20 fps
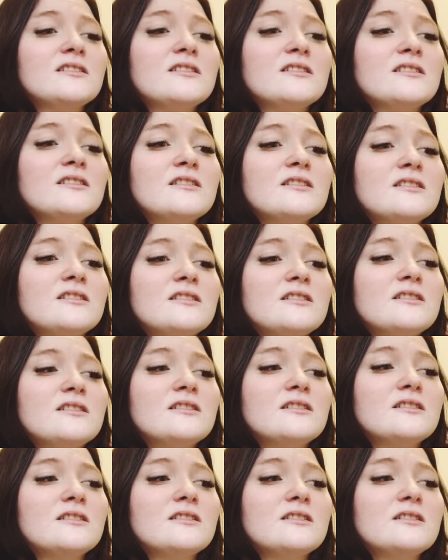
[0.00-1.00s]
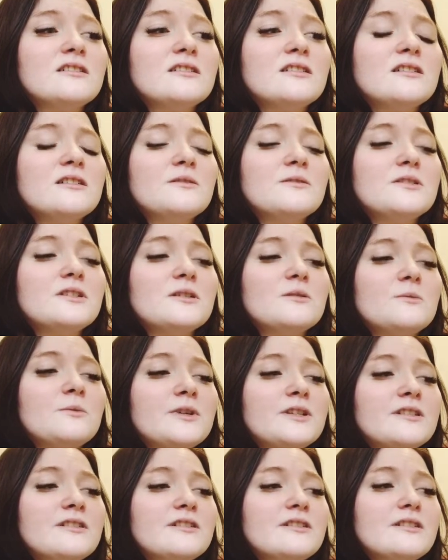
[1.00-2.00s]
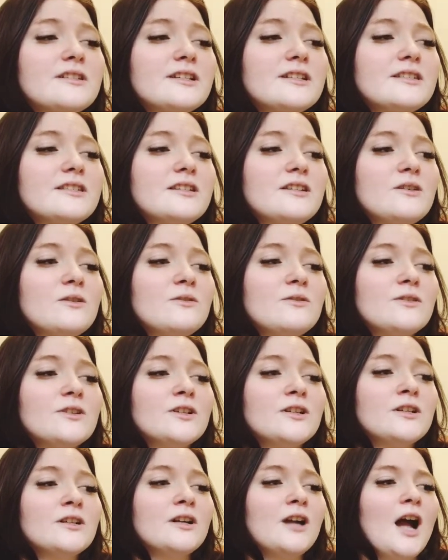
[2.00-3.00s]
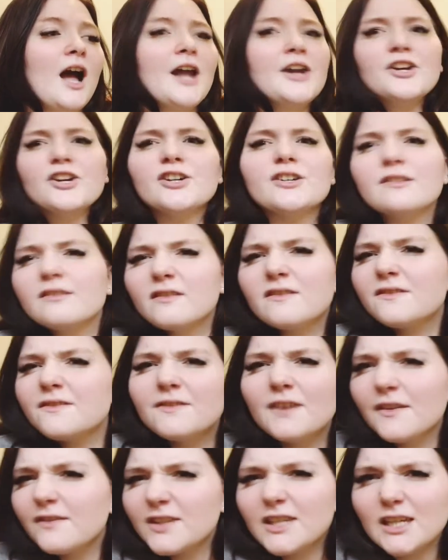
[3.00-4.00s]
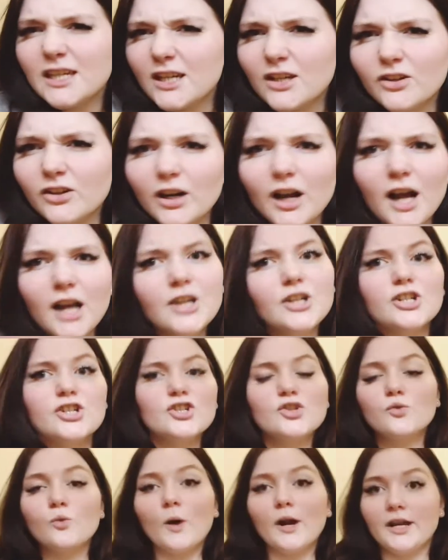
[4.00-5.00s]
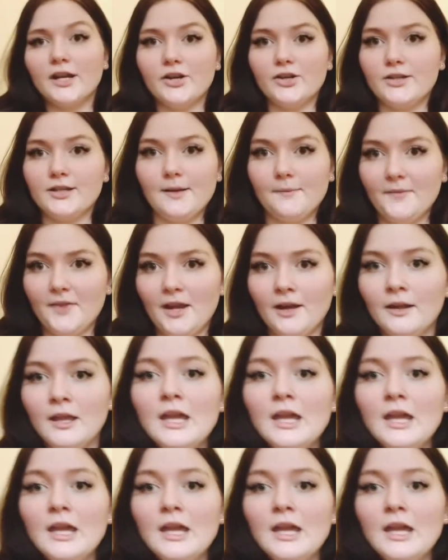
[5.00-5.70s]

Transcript: it was like 160 over 115 or 120 or something.